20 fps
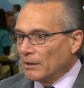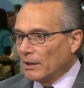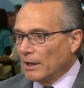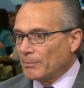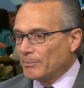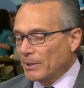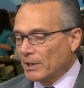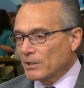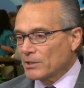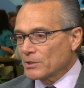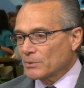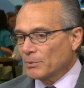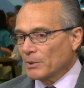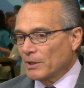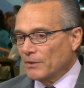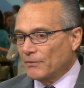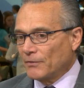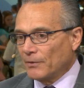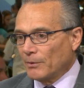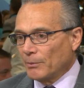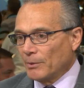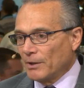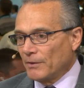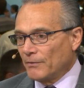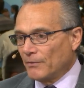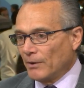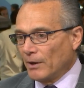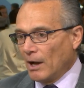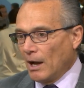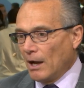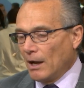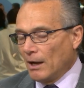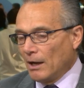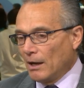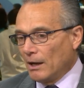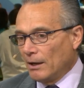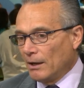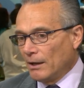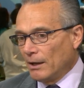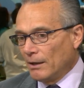right? Because we've, we've, uh,
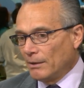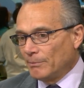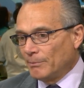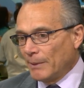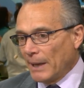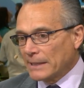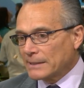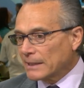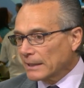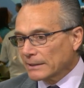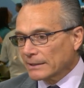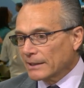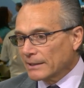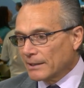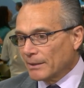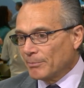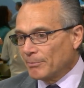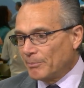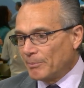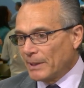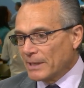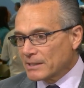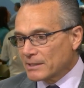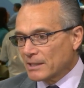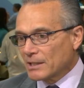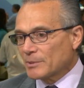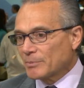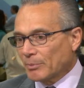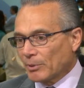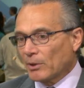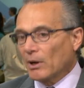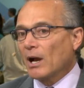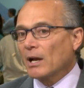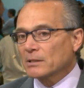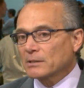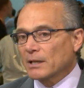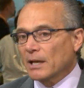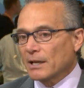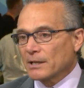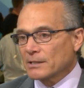basically the business
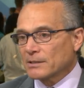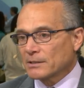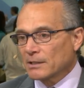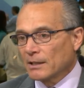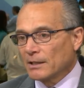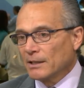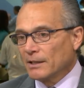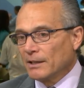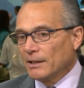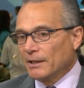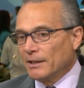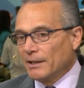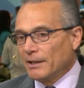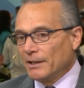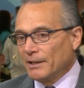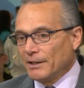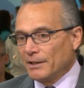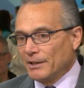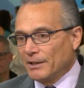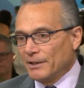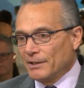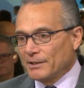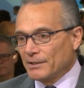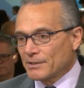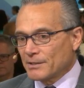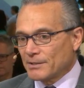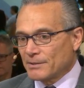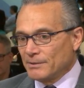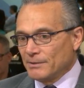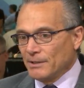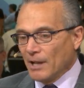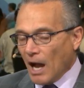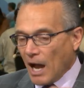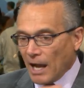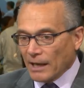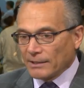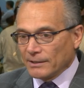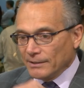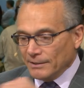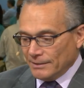process is,
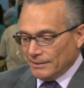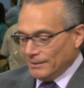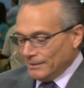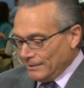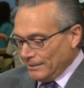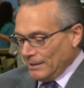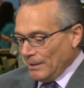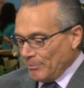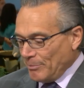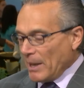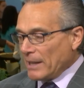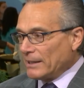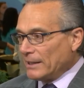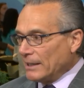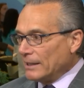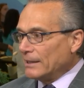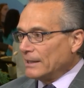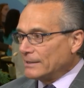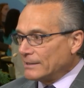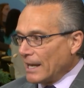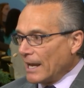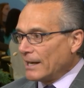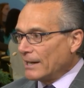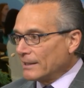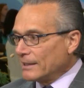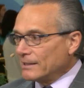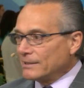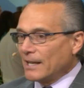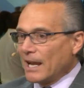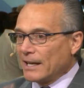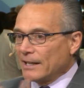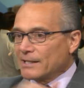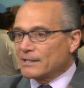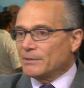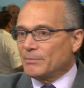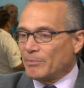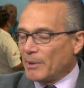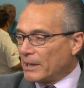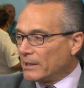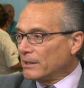not embedded in the data, the data
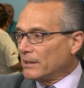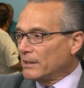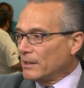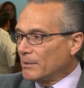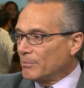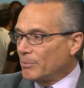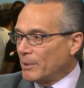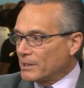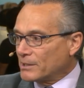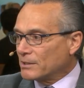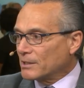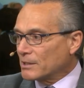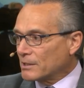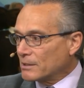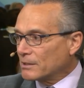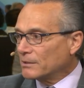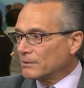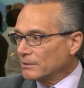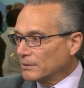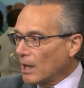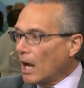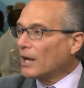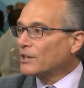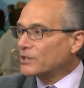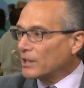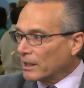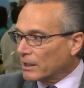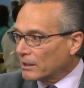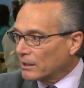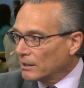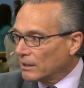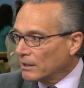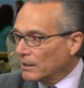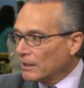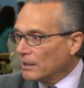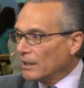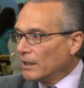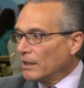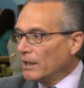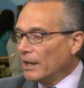is embedded in the business logic.
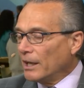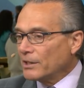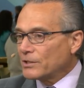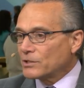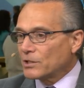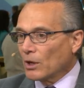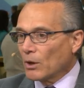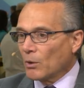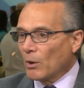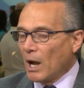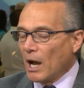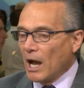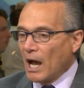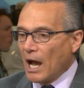Excellent And point. so